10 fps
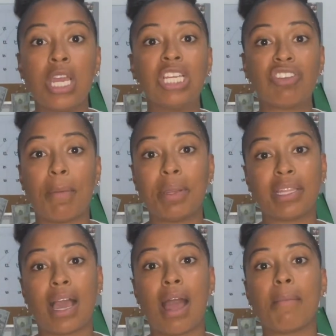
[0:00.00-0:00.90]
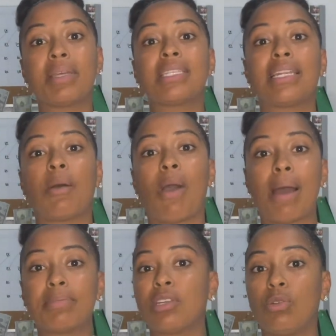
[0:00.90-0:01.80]
drop it in the comments and I will
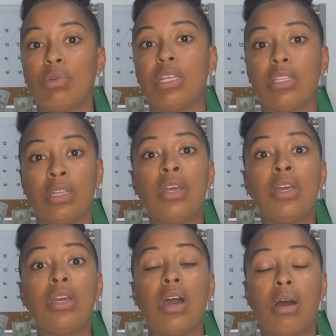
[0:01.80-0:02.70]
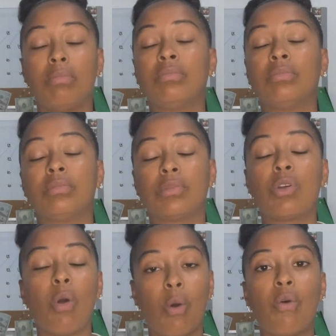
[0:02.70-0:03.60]
absolutely
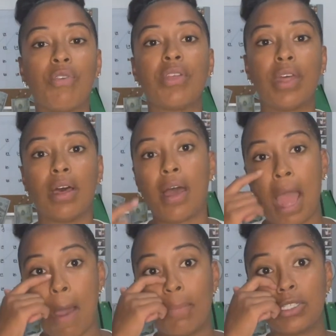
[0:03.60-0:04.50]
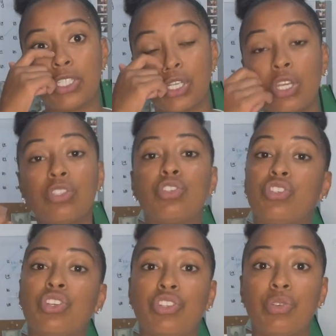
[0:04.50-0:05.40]
go over the how much
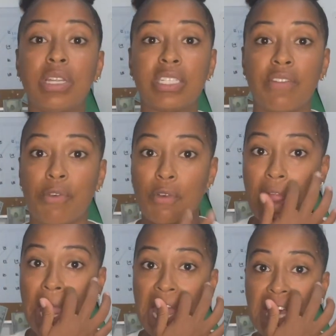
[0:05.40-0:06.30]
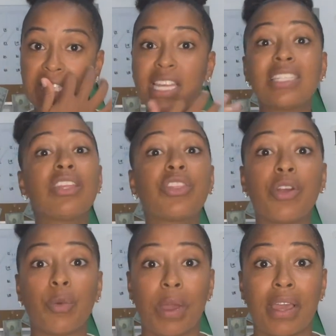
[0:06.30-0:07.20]
should you list it for, right? So that's the third
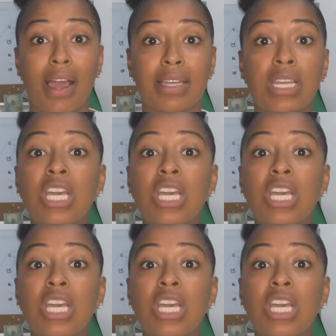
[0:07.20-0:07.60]
way, guys.